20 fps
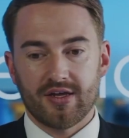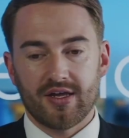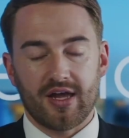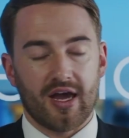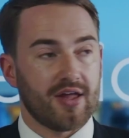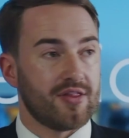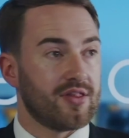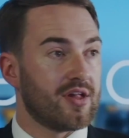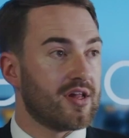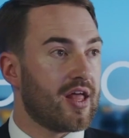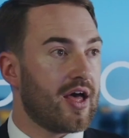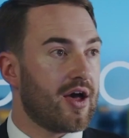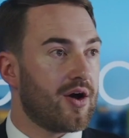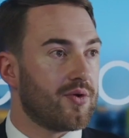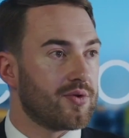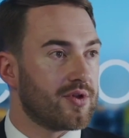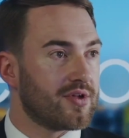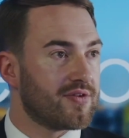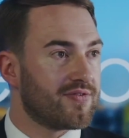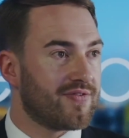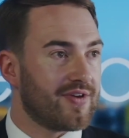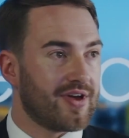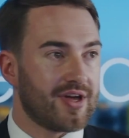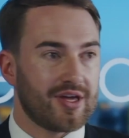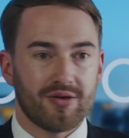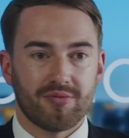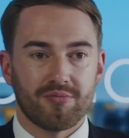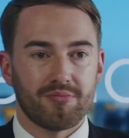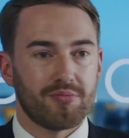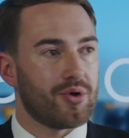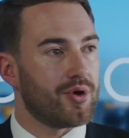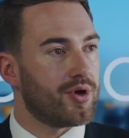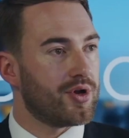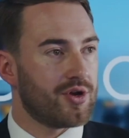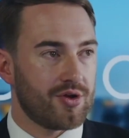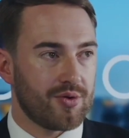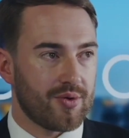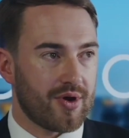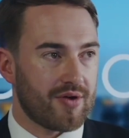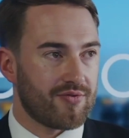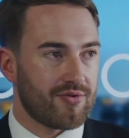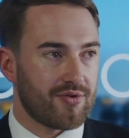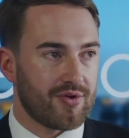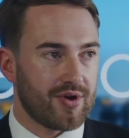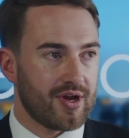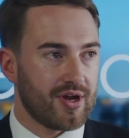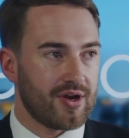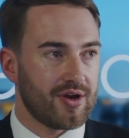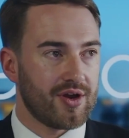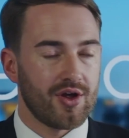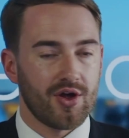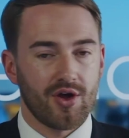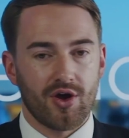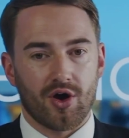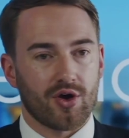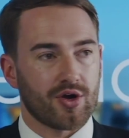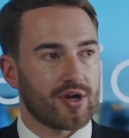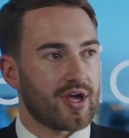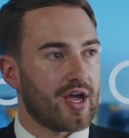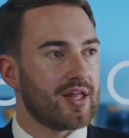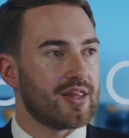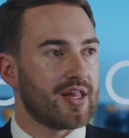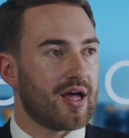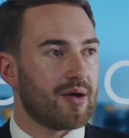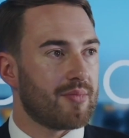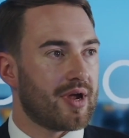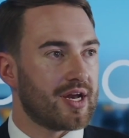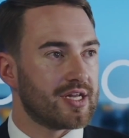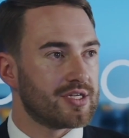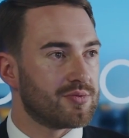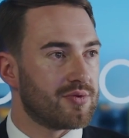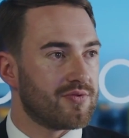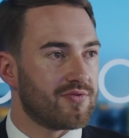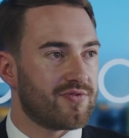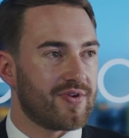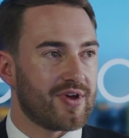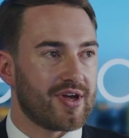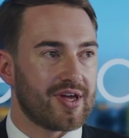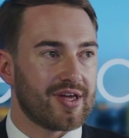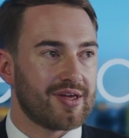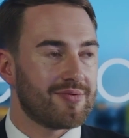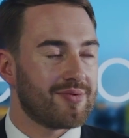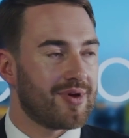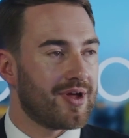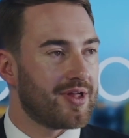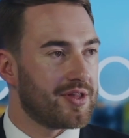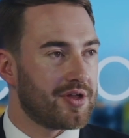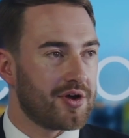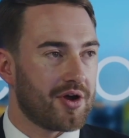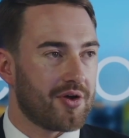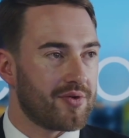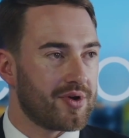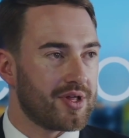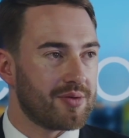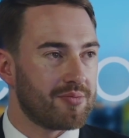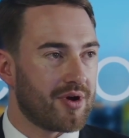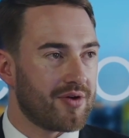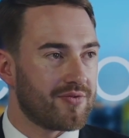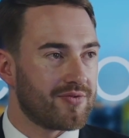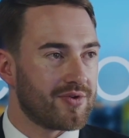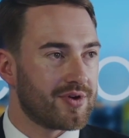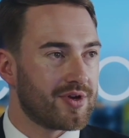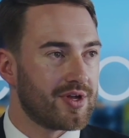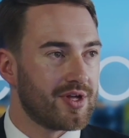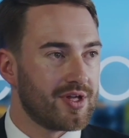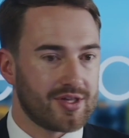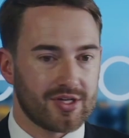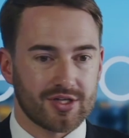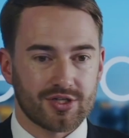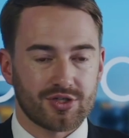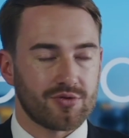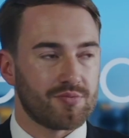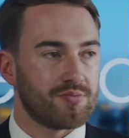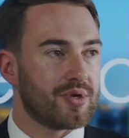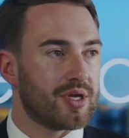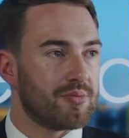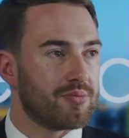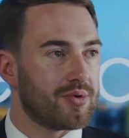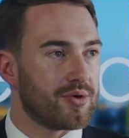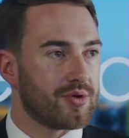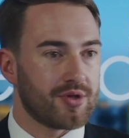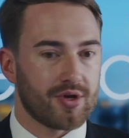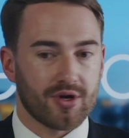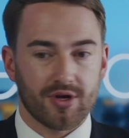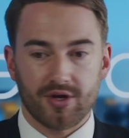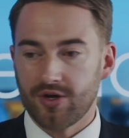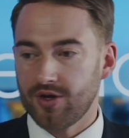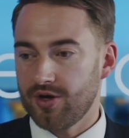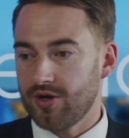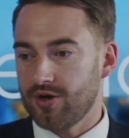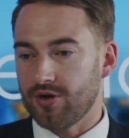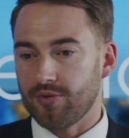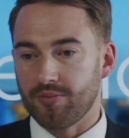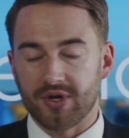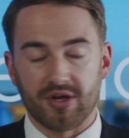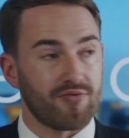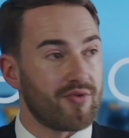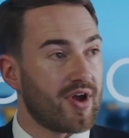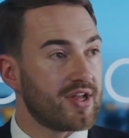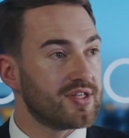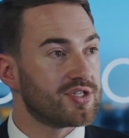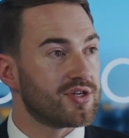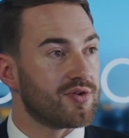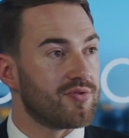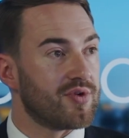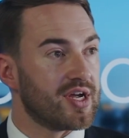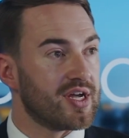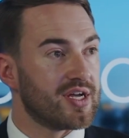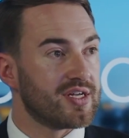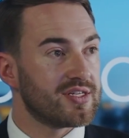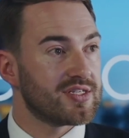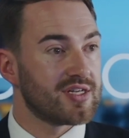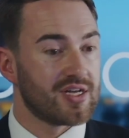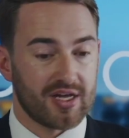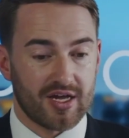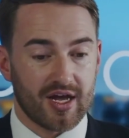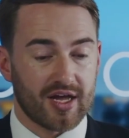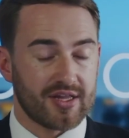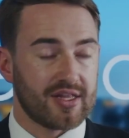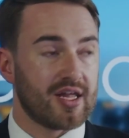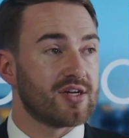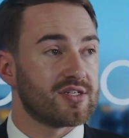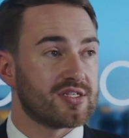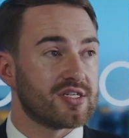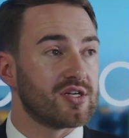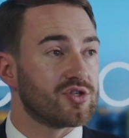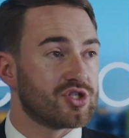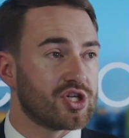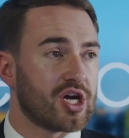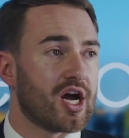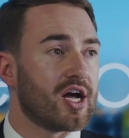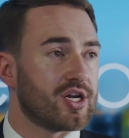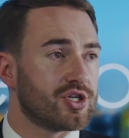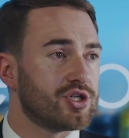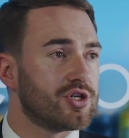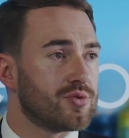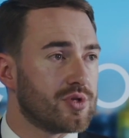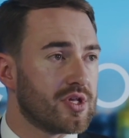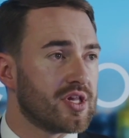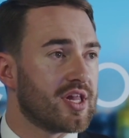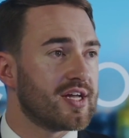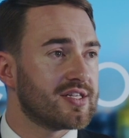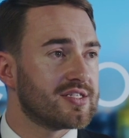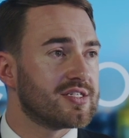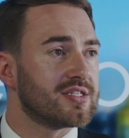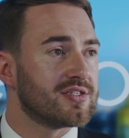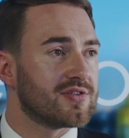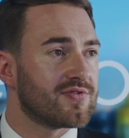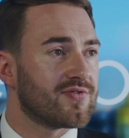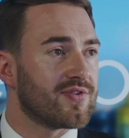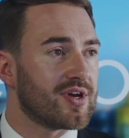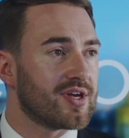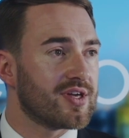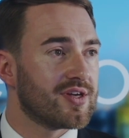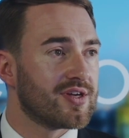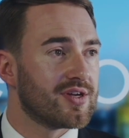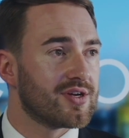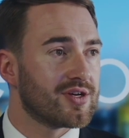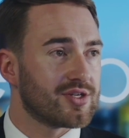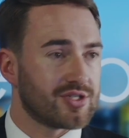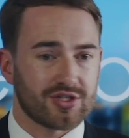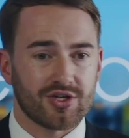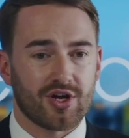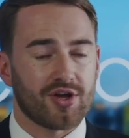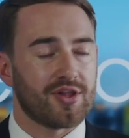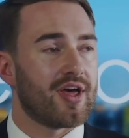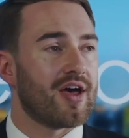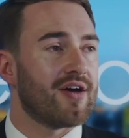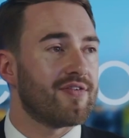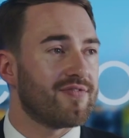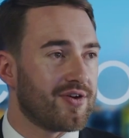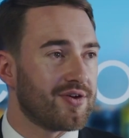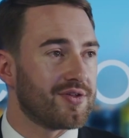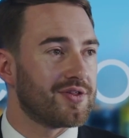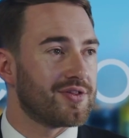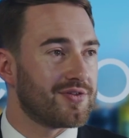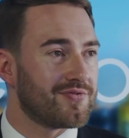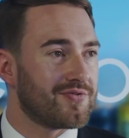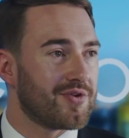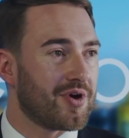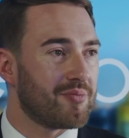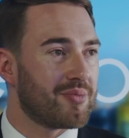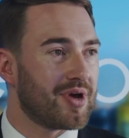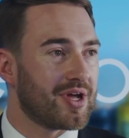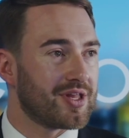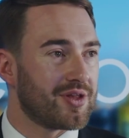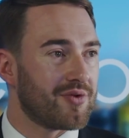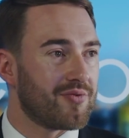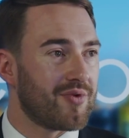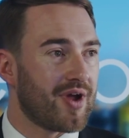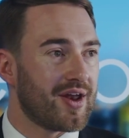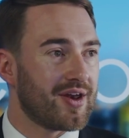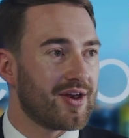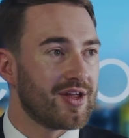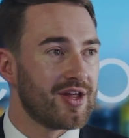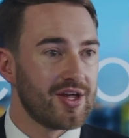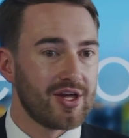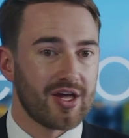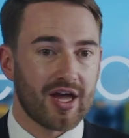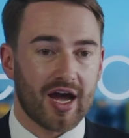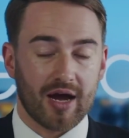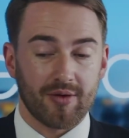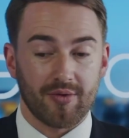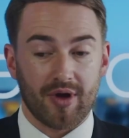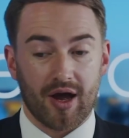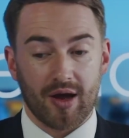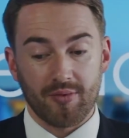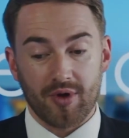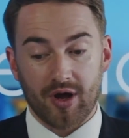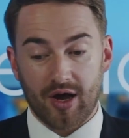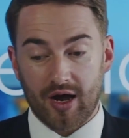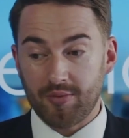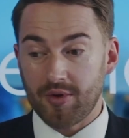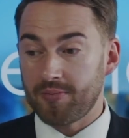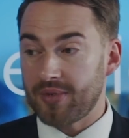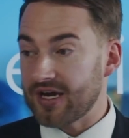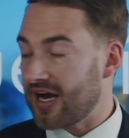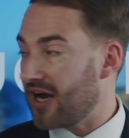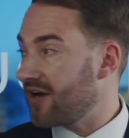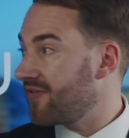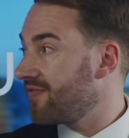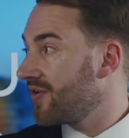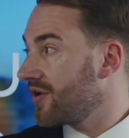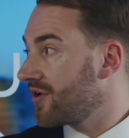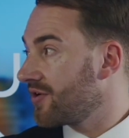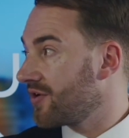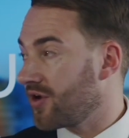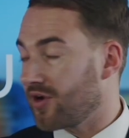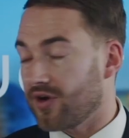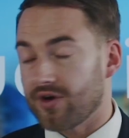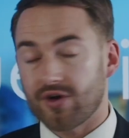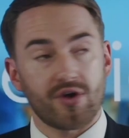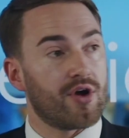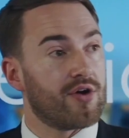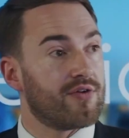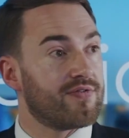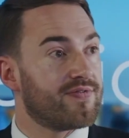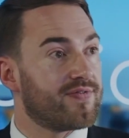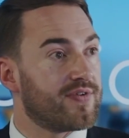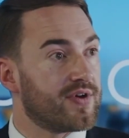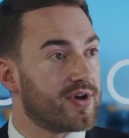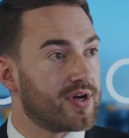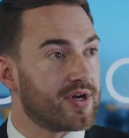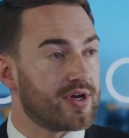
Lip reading: getting the let-only fee, putting whoever in, or getting that management fee, and they're not really bothered. There's some people that will be in rent arrears, and they'll still charge you the lettings fee, because it's not their fault that they've not paid the rent. I'm a big advocate of